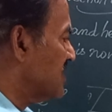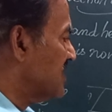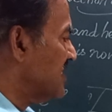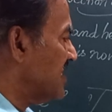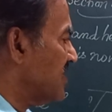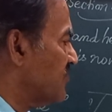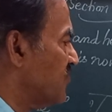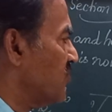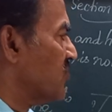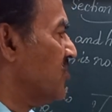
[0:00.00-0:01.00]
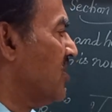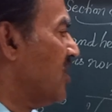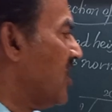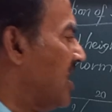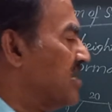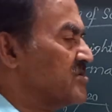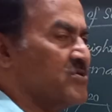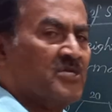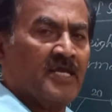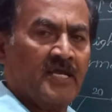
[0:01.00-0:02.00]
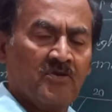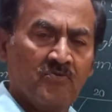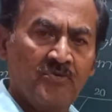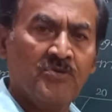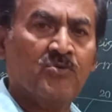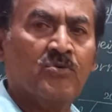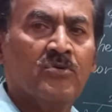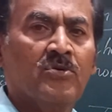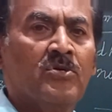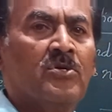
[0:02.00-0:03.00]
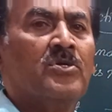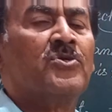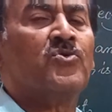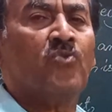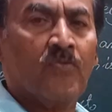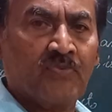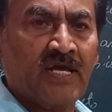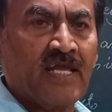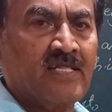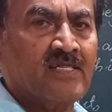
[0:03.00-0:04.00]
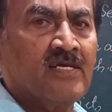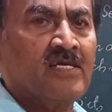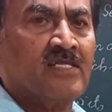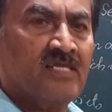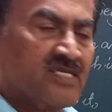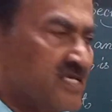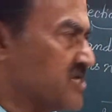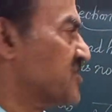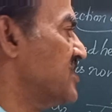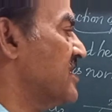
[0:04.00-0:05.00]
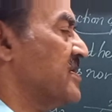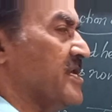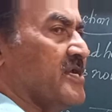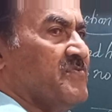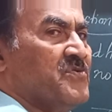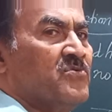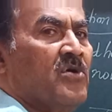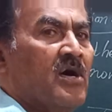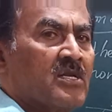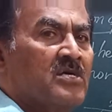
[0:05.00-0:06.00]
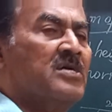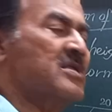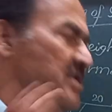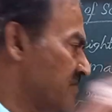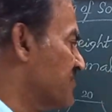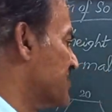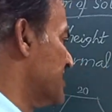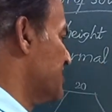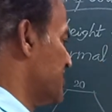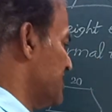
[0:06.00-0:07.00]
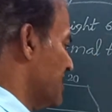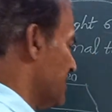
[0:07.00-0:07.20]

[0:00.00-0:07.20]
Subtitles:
3 and 4 onto the end view to obtain the sectional end view or left sectional